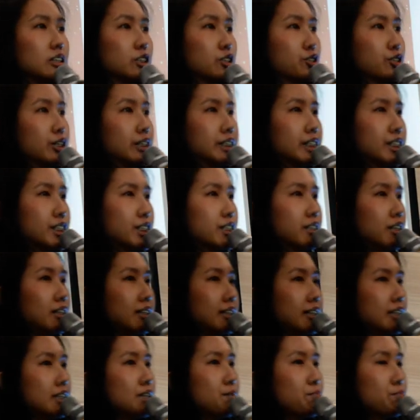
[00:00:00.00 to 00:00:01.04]

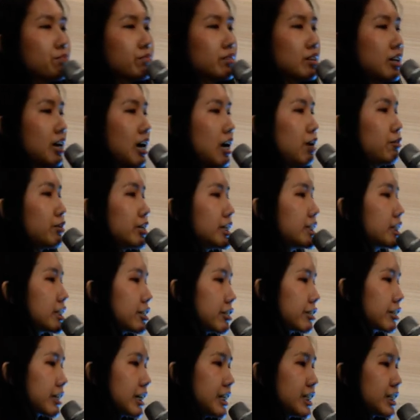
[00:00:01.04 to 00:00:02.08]
Traditionally, our
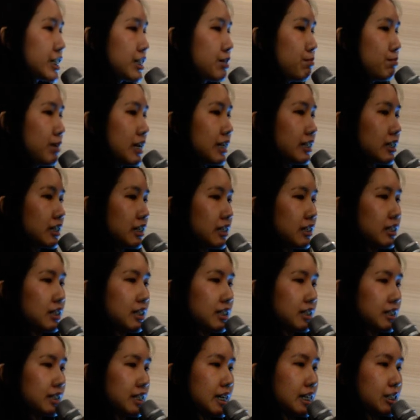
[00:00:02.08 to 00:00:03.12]
interrogation method
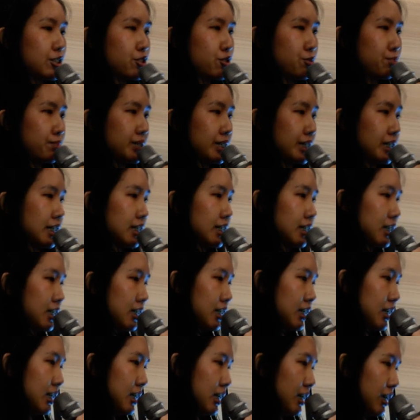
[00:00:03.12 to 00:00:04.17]
tend to be
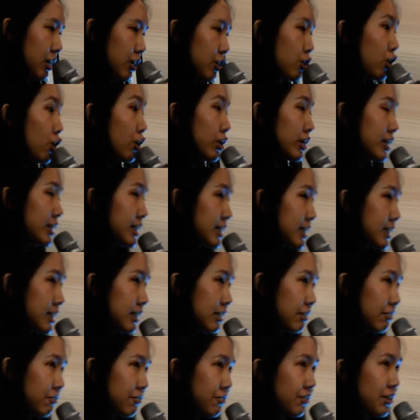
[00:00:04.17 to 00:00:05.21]

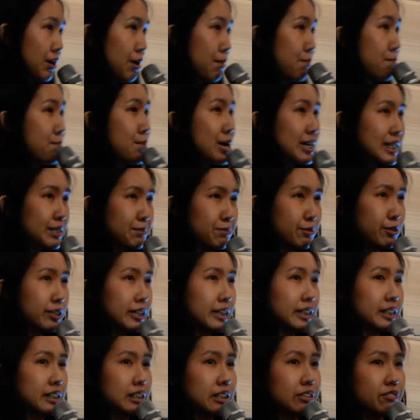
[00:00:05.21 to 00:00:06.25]
coercive,
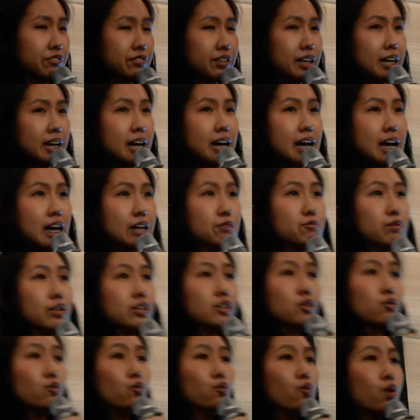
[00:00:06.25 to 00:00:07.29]
manipulative, and
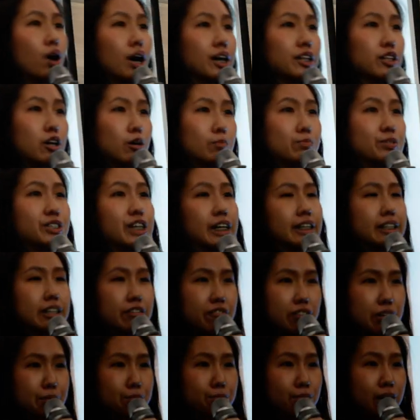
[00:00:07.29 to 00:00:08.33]
with one objective
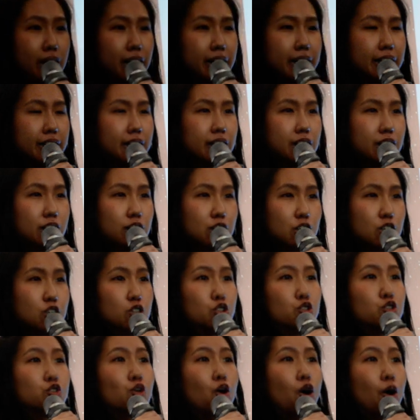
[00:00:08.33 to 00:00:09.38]
in mind,
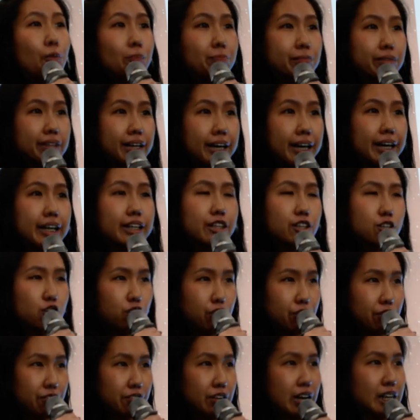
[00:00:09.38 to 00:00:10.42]
to obtain
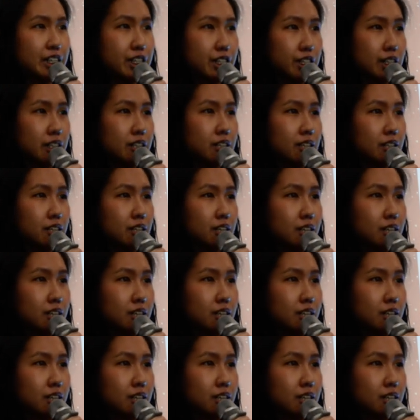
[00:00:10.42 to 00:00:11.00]
confession.